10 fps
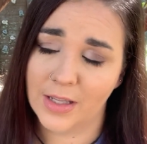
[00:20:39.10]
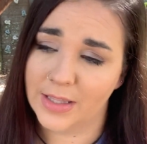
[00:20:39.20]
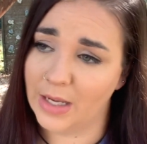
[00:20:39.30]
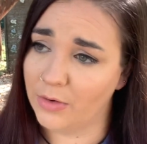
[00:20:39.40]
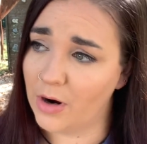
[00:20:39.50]

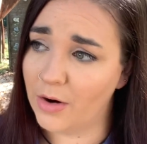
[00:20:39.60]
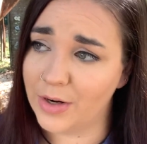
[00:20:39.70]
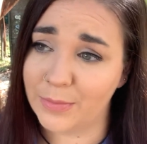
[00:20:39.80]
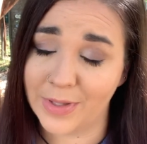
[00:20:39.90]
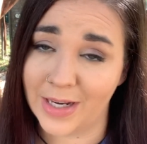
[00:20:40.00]
They were
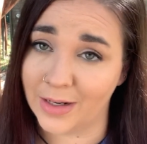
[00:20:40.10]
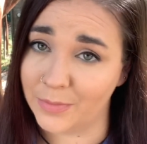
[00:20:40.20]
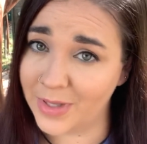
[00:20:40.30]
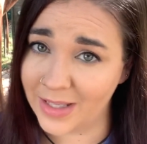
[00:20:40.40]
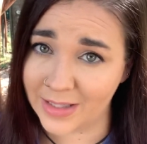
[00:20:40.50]
already planning
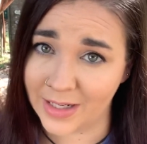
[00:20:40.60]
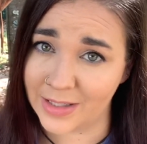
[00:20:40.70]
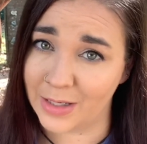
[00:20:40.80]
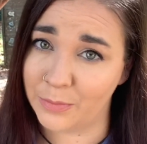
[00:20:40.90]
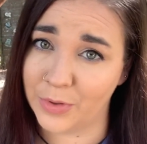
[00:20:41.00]
on being there.
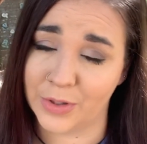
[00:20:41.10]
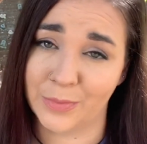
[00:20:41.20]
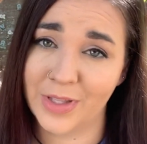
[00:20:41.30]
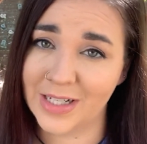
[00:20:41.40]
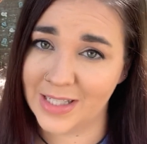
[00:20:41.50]
They had booked their
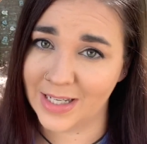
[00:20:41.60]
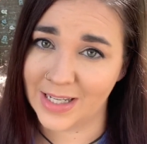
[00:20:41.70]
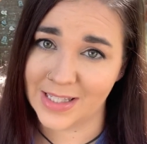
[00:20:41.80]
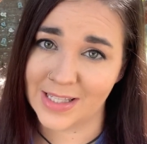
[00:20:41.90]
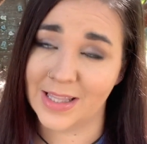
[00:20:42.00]
plane
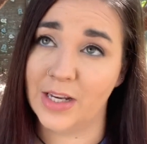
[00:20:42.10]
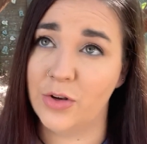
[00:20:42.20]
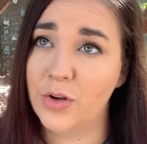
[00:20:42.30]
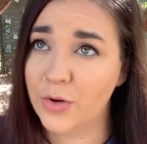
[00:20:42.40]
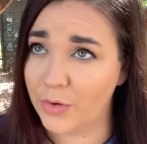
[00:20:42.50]
tickets and they
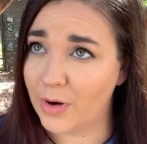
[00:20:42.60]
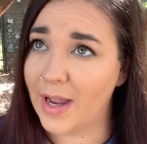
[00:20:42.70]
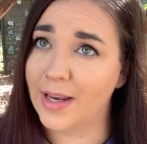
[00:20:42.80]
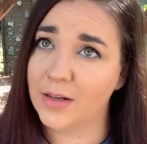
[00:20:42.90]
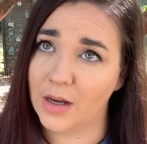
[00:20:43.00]
knew I
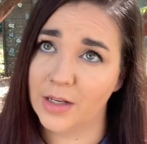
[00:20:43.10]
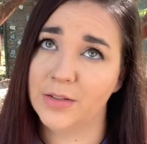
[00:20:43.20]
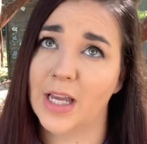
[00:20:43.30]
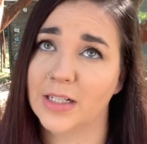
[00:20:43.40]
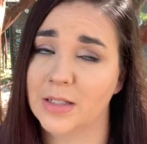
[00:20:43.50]
had
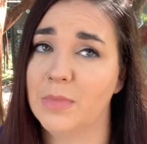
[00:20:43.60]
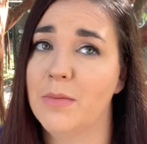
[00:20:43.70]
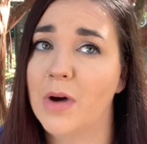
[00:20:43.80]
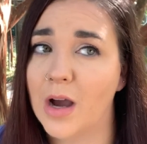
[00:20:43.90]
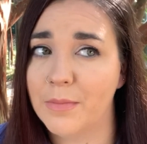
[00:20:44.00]
contacted my
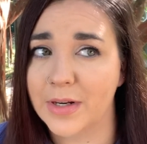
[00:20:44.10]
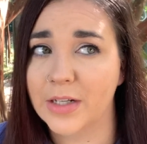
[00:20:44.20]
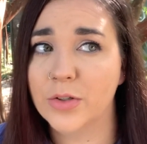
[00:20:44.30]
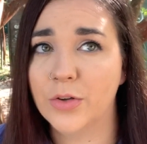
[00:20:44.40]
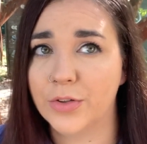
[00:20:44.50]
mom and I
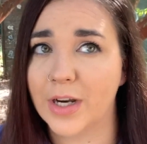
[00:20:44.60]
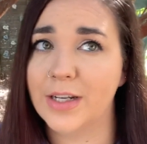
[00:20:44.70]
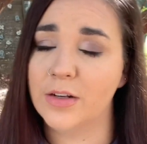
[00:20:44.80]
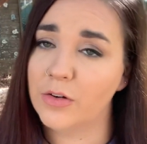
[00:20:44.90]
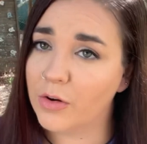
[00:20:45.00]
told her I
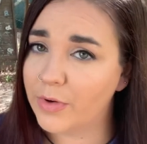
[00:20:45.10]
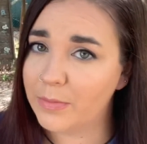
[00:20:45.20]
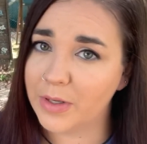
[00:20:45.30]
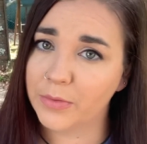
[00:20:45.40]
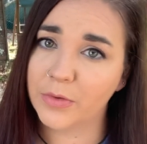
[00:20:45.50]
didn't know if I'd
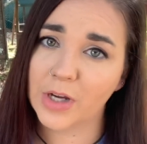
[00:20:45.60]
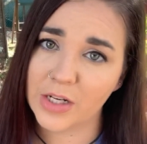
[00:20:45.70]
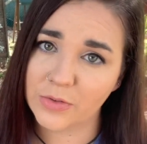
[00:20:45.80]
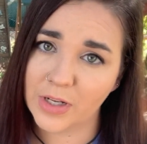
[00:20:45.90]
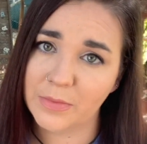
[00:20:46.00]
be able to
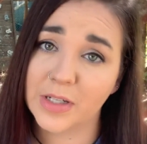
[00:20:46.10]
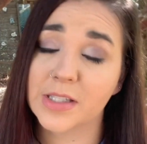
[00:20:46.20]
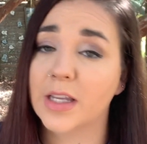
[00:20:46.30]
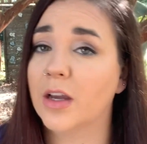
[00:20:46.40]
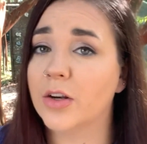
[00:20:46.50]
graduate
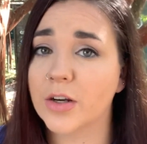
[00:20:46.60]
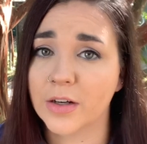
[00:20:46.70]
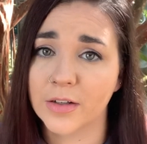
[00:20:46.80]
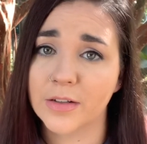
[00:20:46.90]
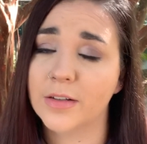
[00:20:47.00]
because I got
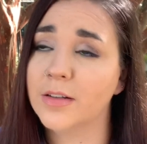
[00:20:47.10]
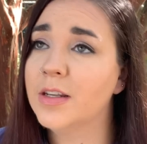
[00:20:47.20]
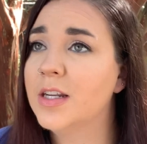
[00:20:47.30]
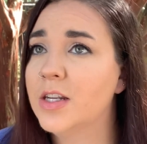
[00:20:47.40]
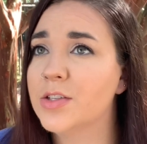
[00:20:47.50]
hurt. And
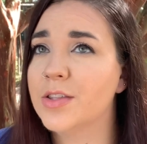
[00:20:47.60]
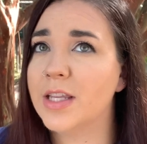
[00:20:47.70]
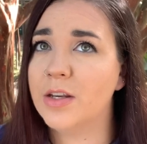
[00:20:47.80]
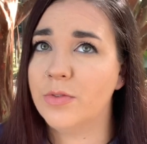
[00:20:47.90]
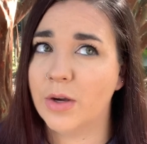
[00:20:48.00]
so
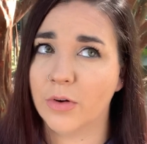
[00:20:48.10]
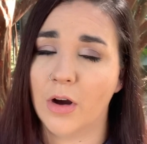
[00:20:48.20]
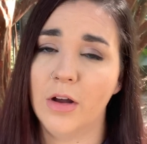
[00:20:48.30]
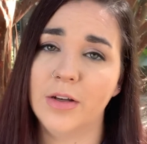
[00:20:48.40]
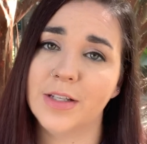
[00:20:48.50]
they, they were
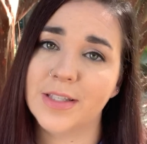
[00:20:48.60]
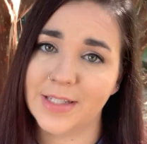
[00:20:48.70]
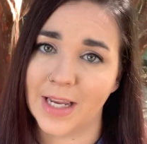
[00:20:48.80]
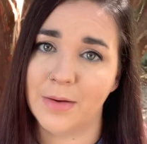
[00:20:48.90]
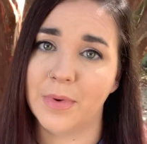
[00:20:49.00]
all on
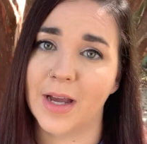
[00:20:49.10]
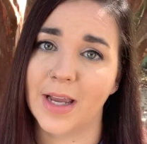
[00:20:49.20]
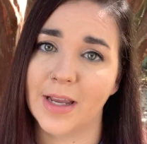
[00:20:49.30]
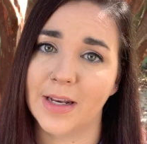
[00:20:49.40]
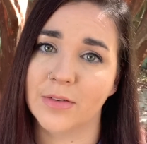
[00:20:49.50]

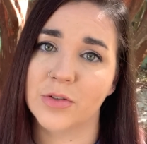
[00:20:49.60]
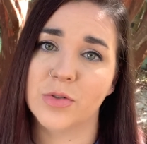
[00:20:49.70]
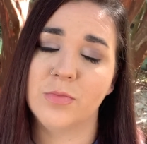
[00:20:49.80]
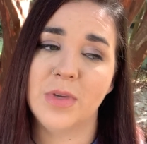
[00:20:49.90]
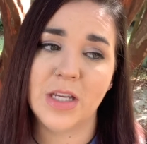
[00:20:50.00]
standby and I
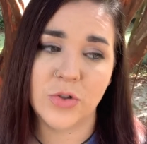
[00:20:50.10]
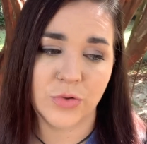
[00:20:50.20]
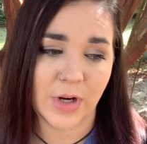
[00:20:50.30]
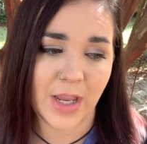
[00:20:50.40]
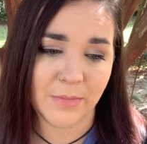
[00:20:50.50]
was me
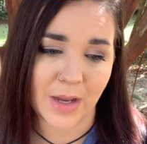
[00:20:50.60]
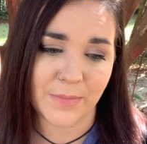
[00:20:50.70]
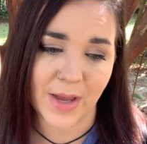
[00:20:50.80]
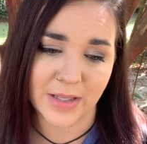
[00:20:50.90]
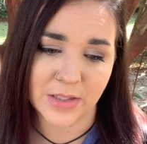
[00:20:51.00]
trying my
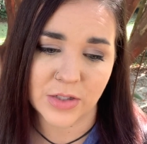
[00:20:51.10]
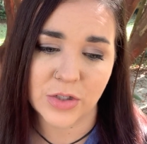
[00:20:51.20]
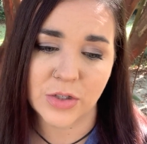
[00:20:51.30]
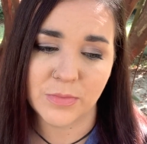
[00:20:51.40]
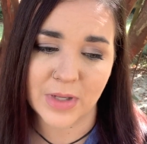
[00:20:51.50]
best
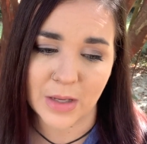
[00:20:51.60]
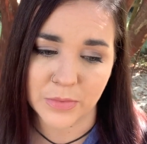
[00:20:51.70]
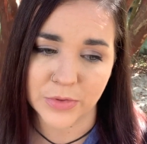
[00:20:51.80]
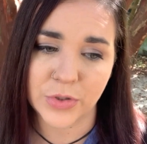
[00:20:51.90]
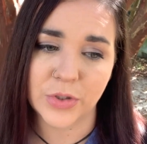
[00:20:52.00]
to be
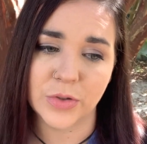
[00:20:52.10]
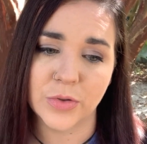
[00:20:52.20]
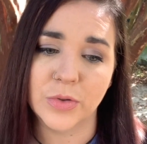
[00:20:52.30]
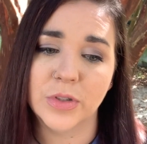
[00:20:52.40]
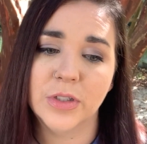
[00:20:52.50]
able
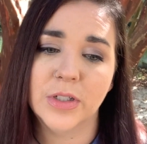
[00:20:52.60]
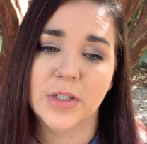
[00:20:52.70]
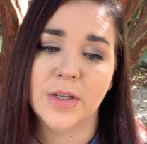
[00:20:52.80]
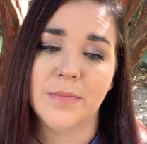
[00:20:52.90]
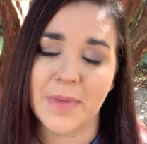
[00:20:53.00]
to
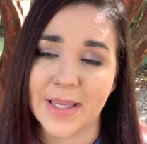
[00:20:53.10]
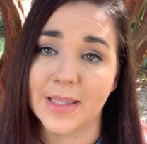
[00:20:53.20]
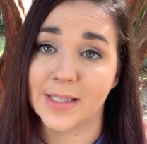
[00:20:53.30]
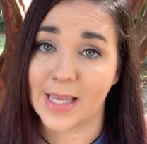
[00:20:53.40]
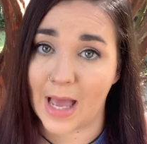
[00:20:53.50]
make
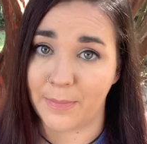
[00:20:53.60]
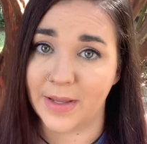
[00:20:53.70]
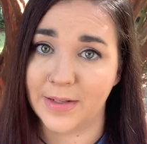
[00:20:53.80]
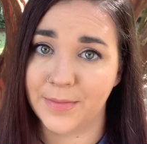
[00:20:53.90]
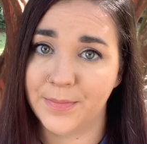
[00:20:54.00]
this
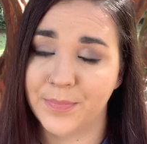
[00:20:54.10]
happen.